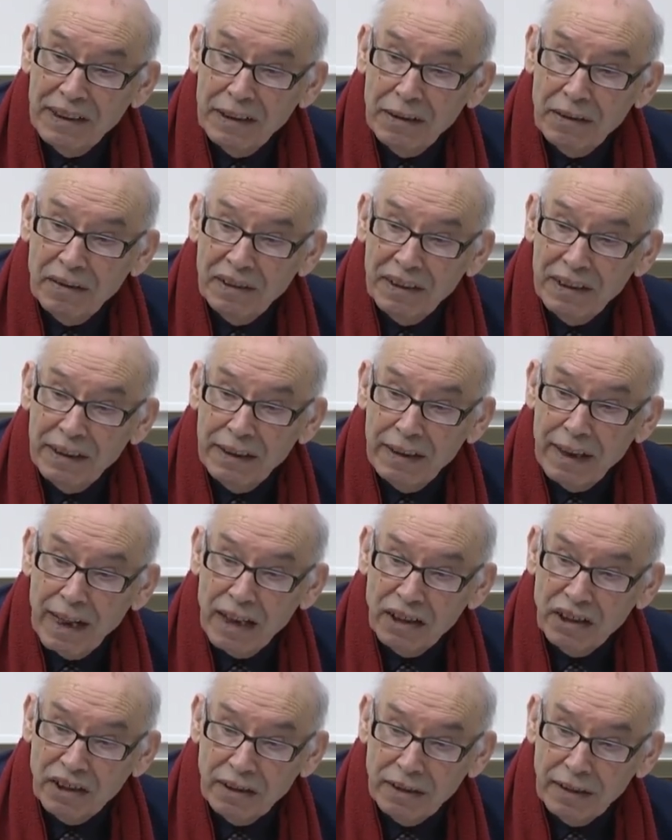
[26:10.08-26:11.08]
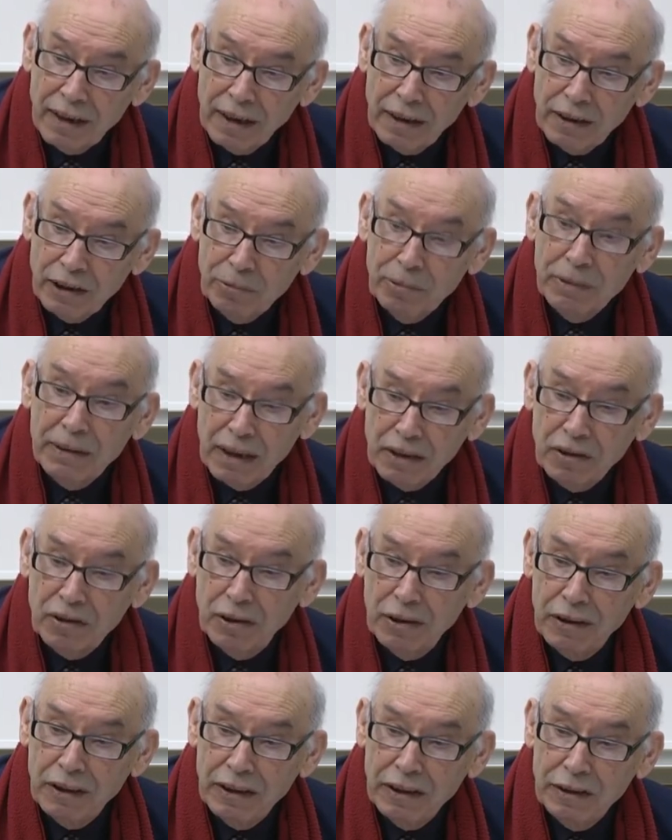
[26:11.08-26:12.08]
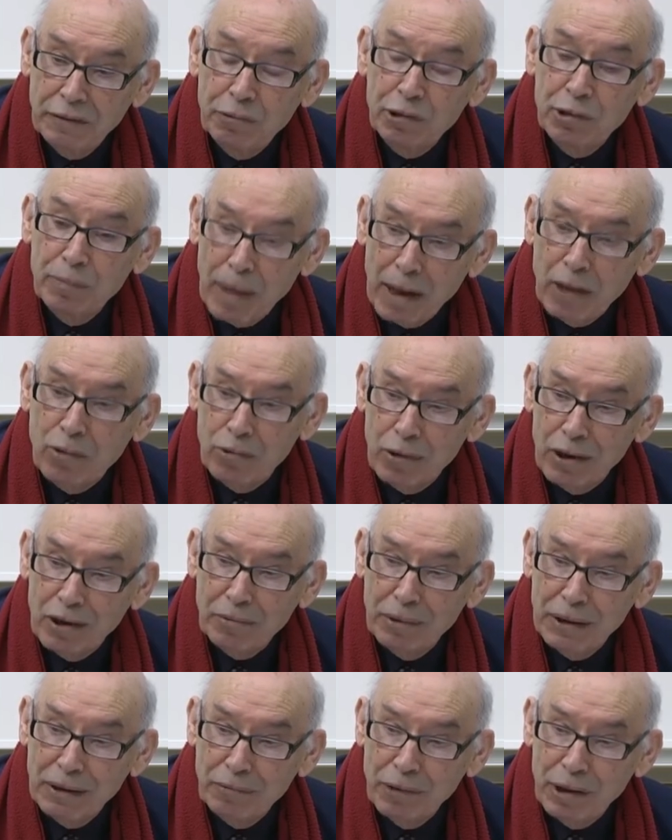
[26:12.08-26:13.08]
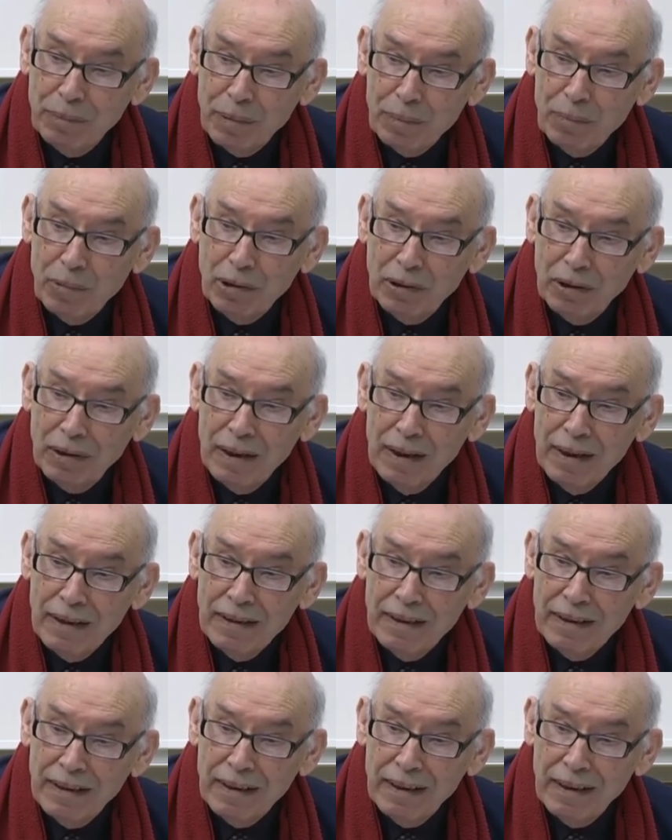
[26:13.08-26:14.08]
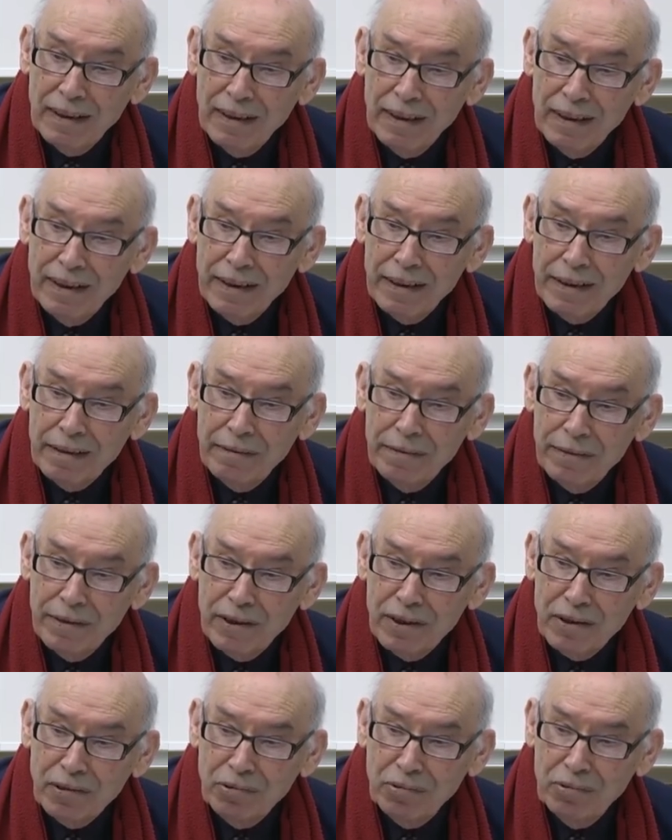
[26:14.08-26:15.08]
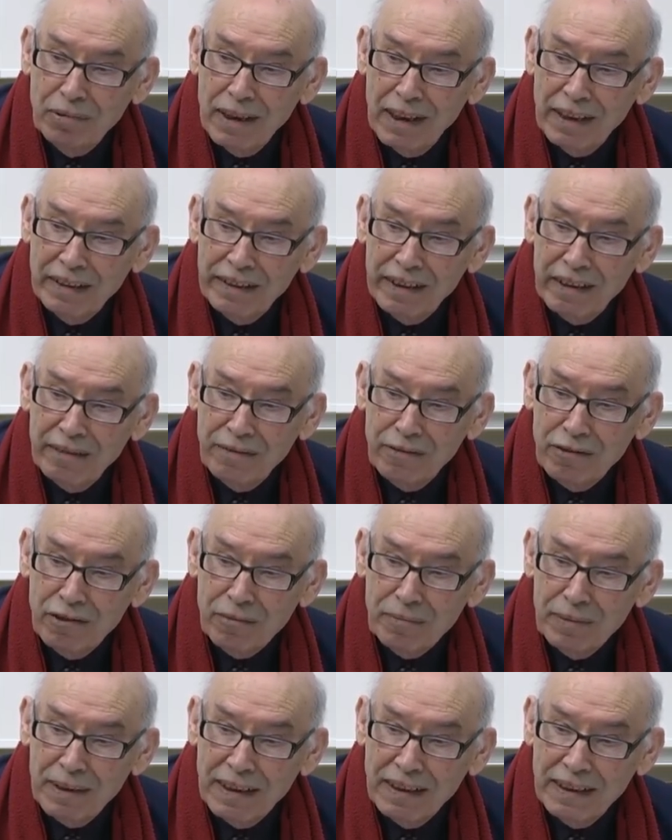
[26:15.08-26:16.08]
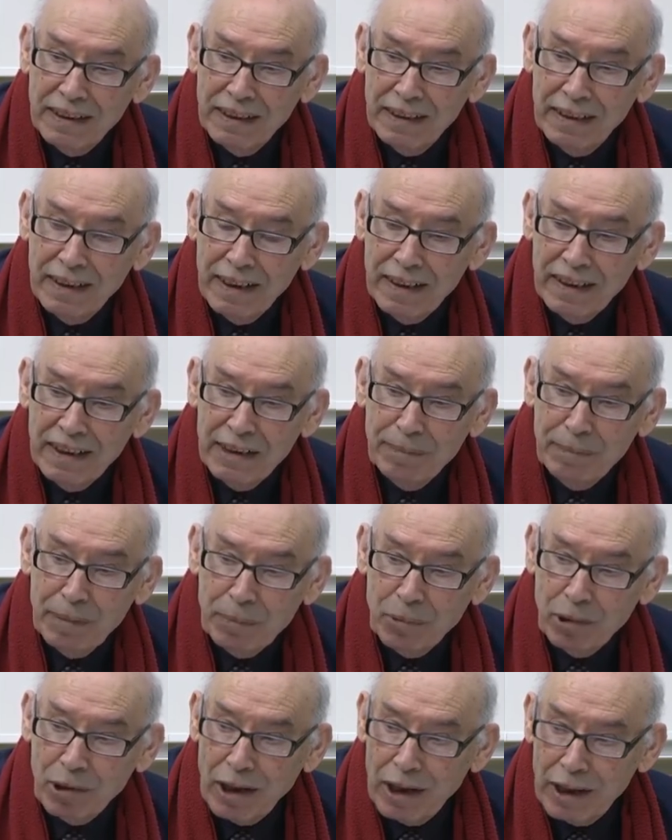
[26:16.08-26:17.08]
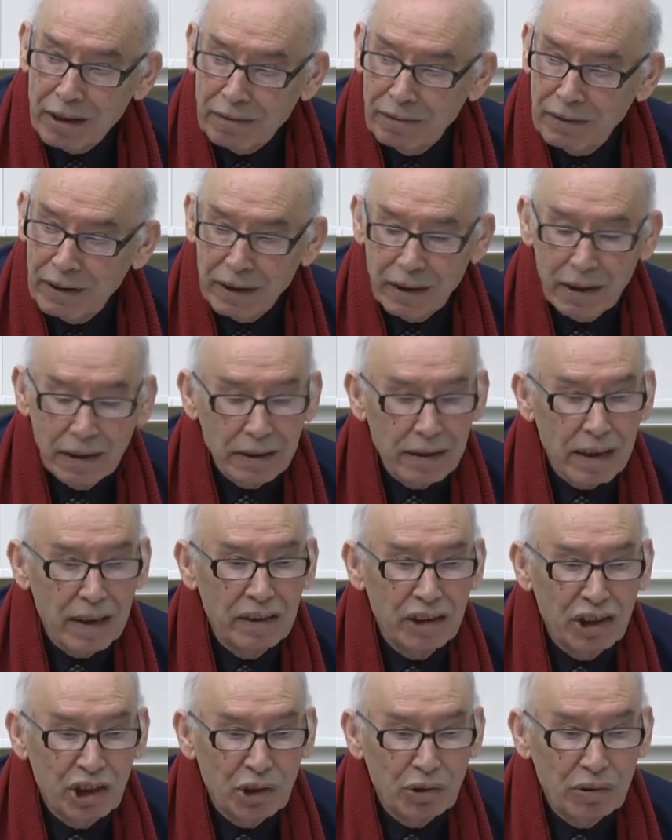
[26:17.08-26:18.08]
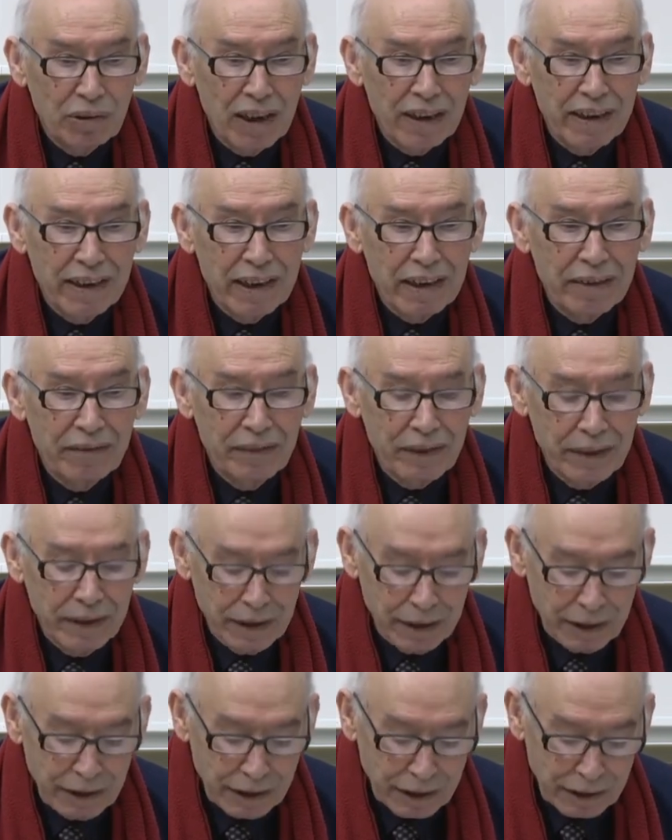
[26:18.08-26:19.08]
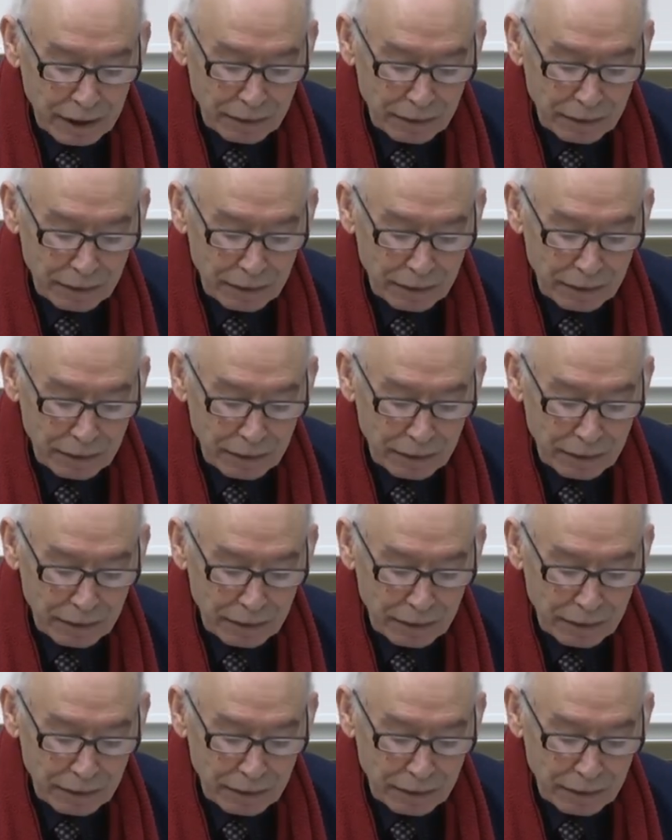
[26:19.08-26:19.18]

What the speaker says: the agenda. It was backward. When people refer to land reform, you see these people are very traditional. They are very